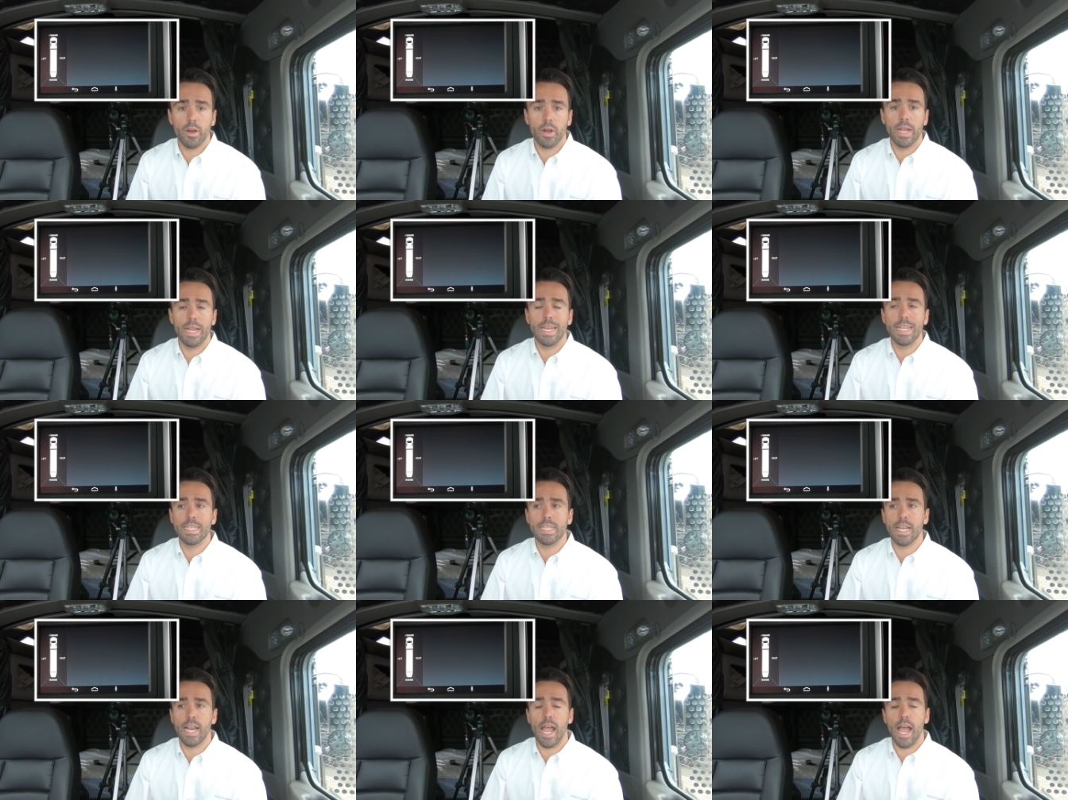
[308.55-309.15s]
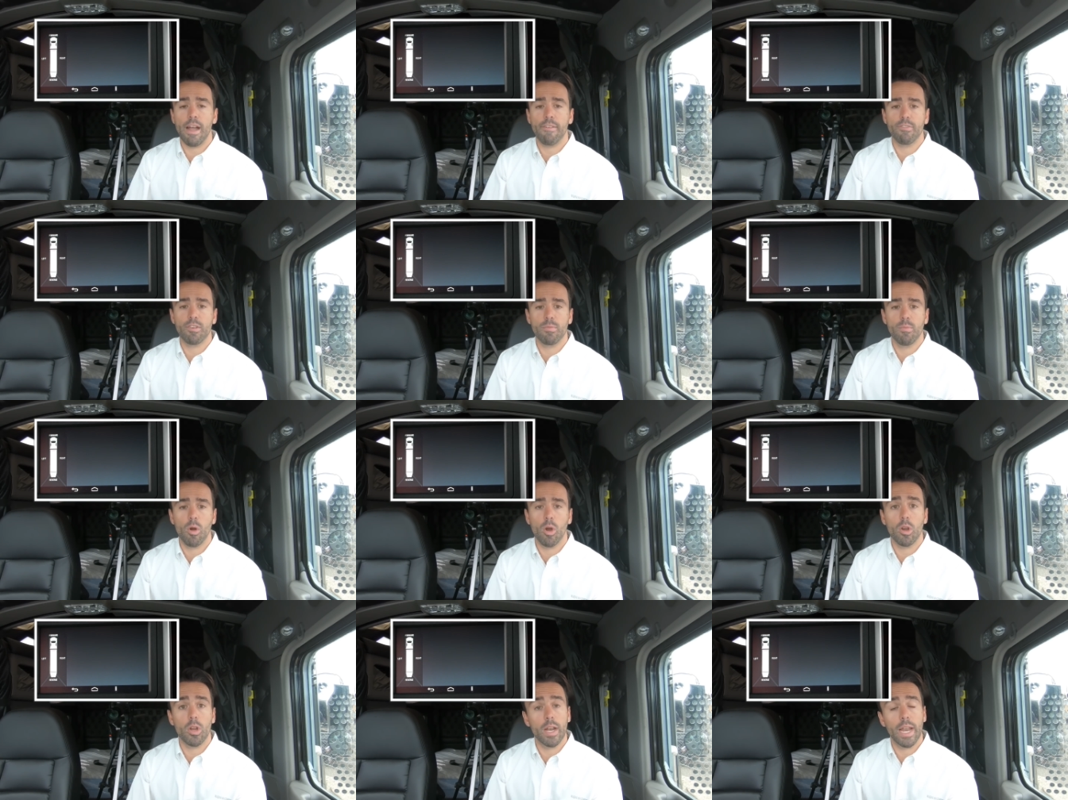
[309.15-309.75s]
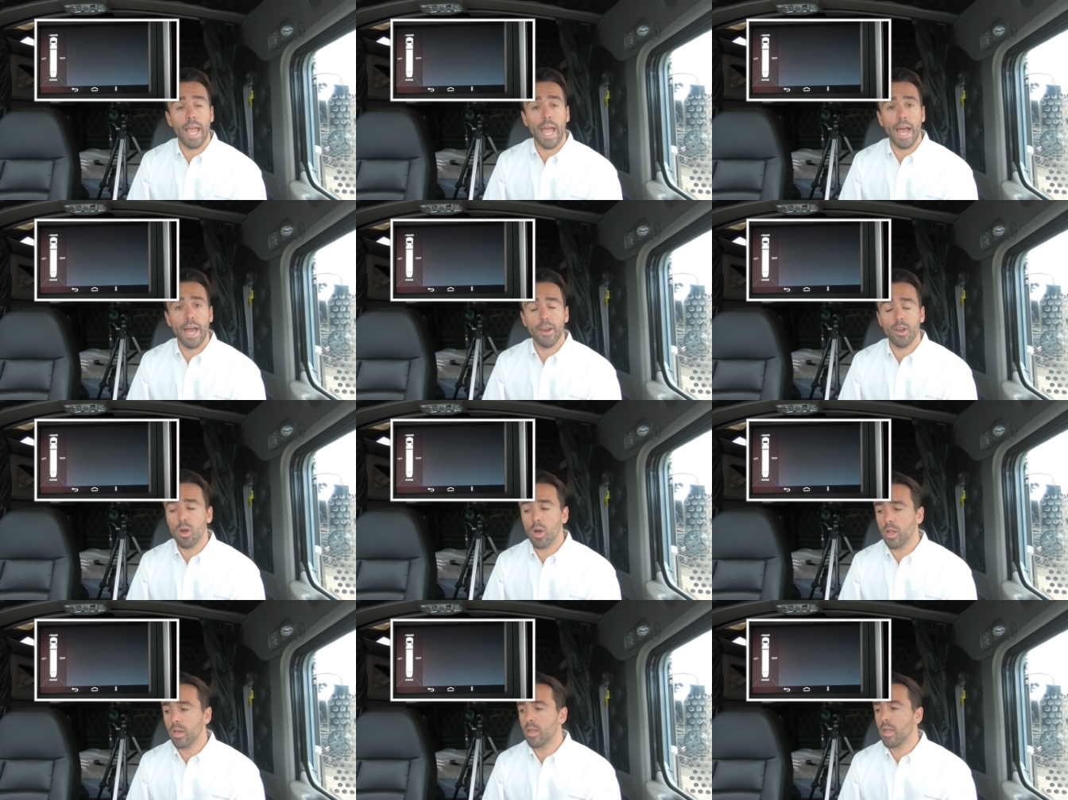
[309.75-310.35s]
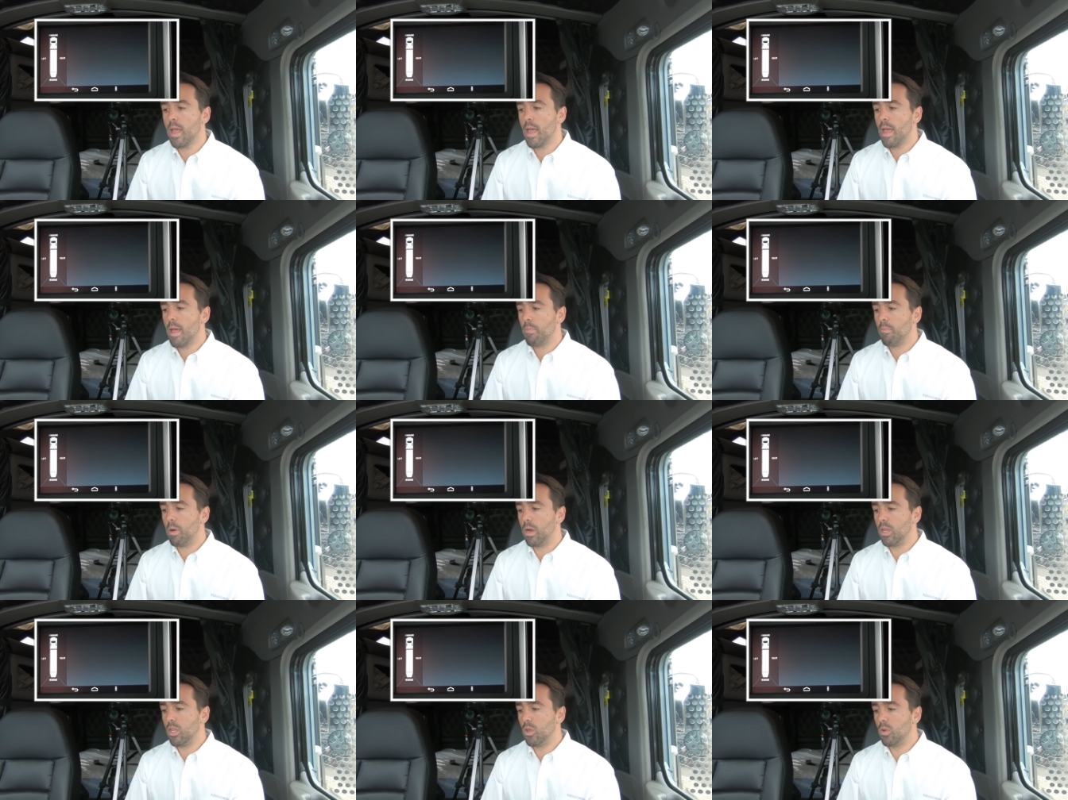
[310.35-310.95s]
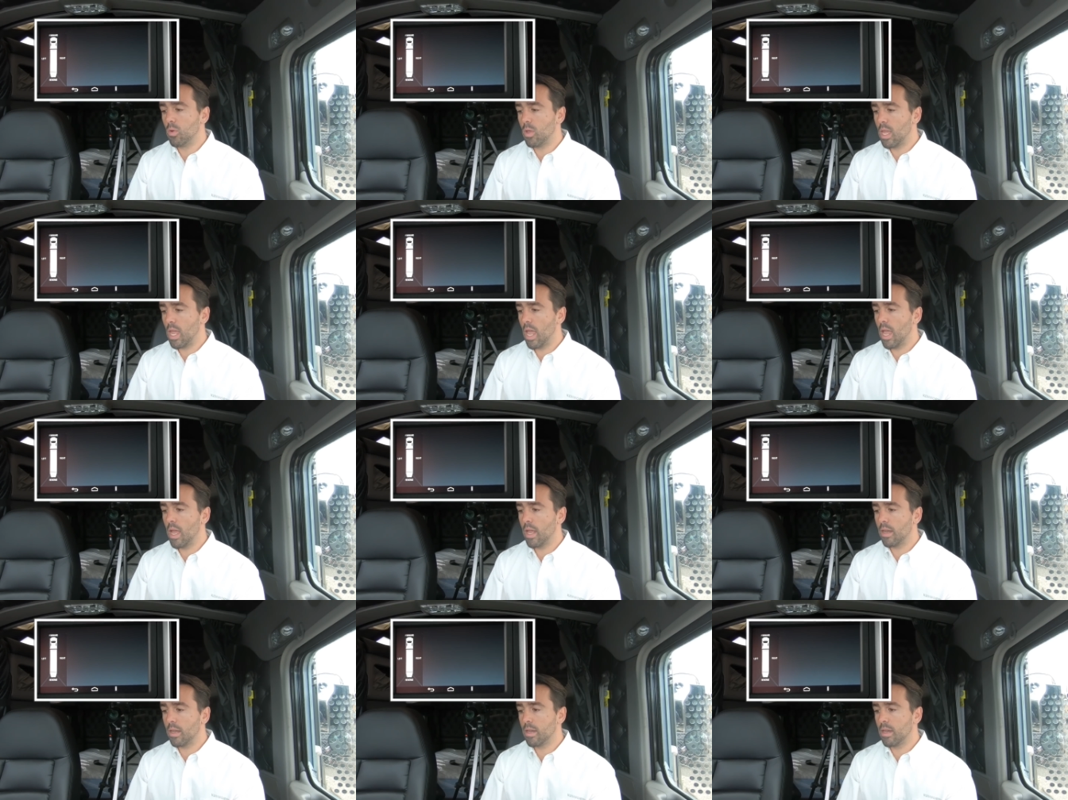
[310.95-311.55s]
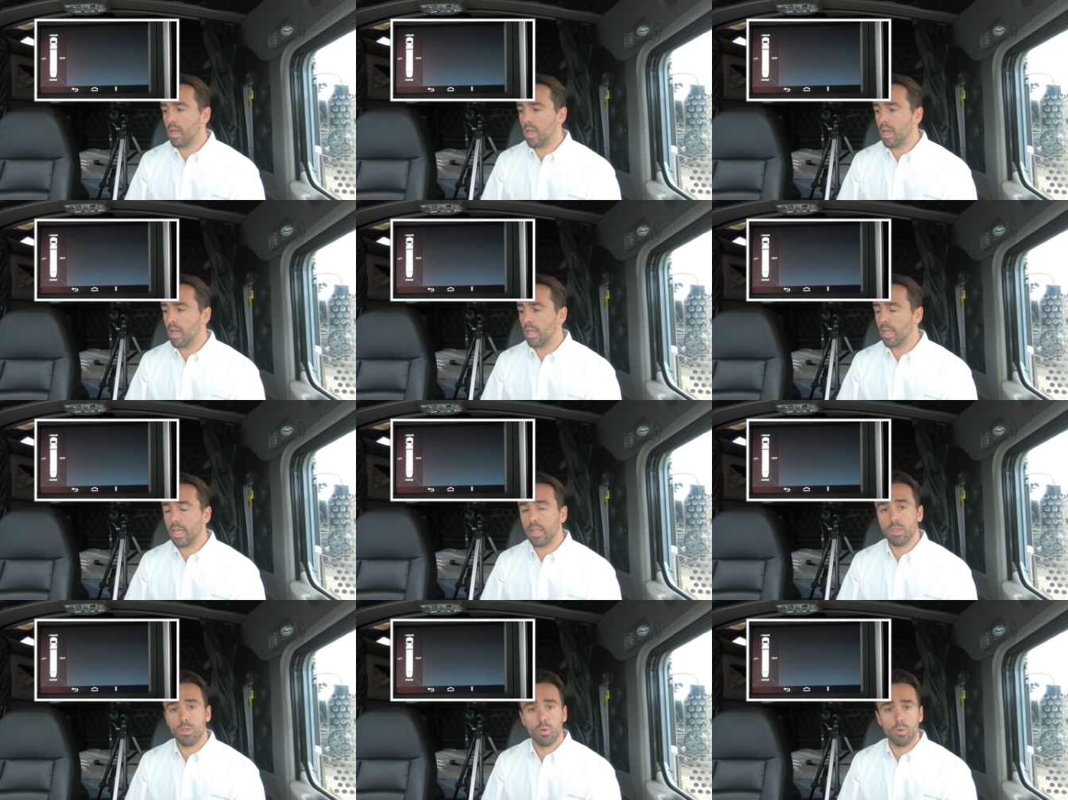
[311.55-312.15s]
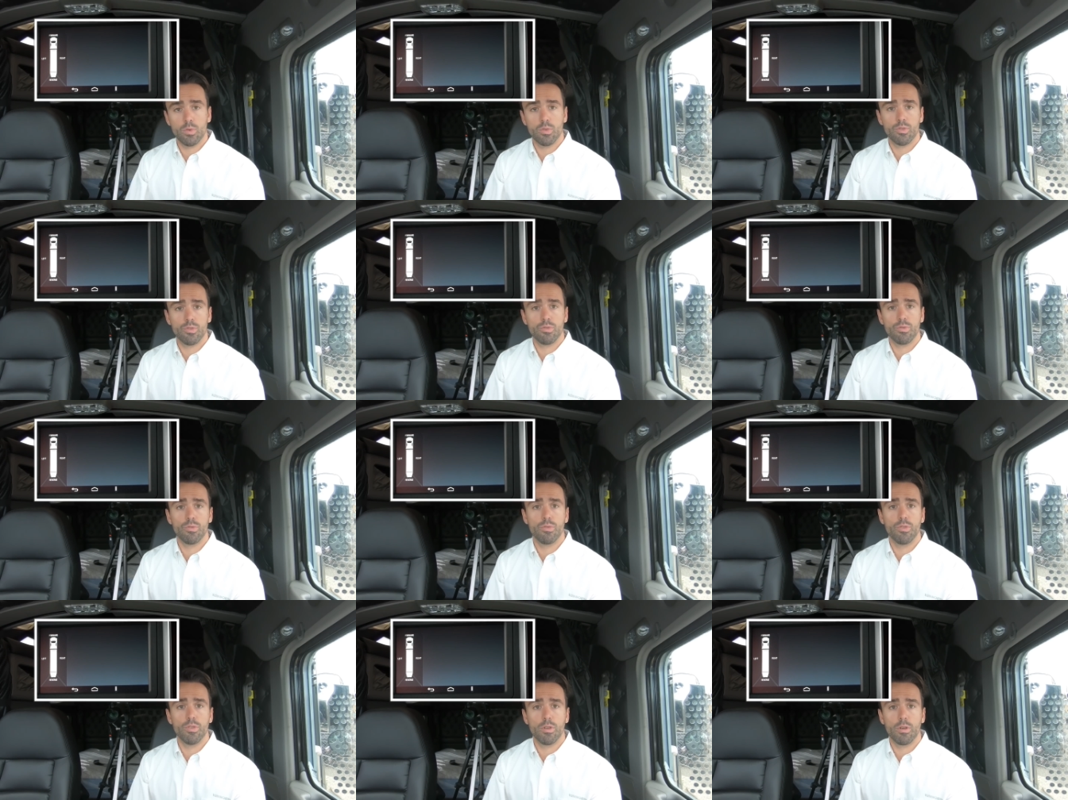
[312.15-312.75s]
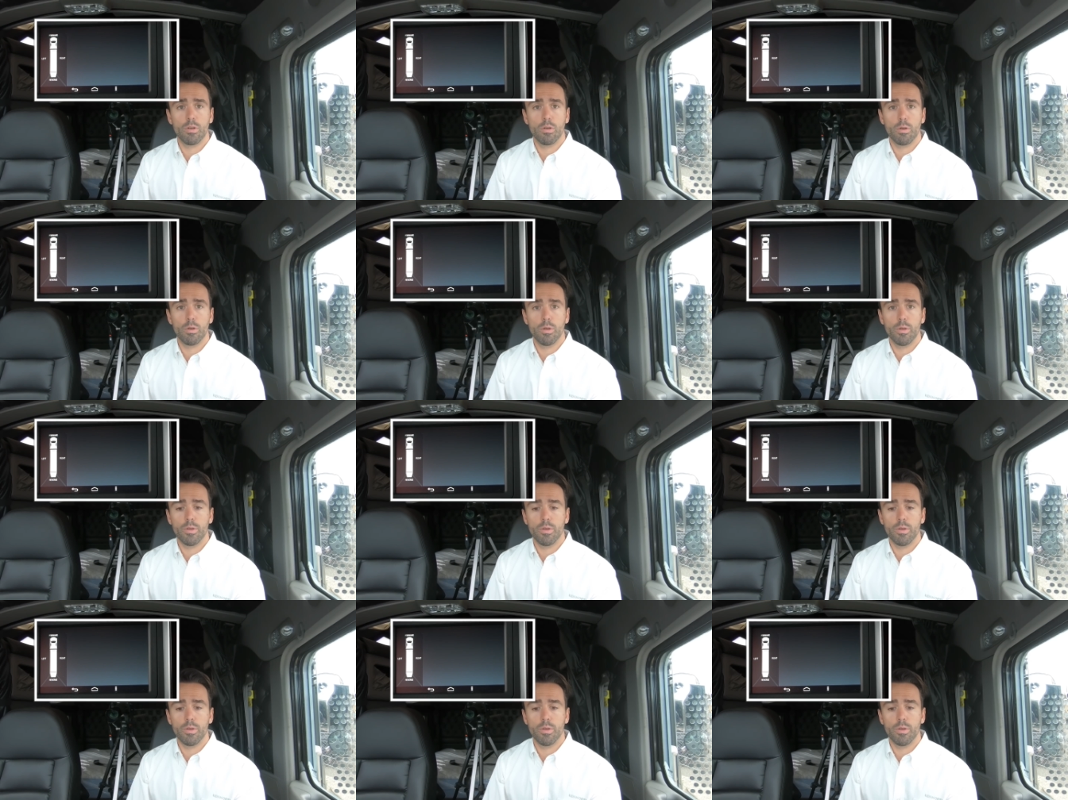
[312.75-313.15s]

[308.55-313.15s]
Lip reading: It is an aftermarket add-on, but you can get those through your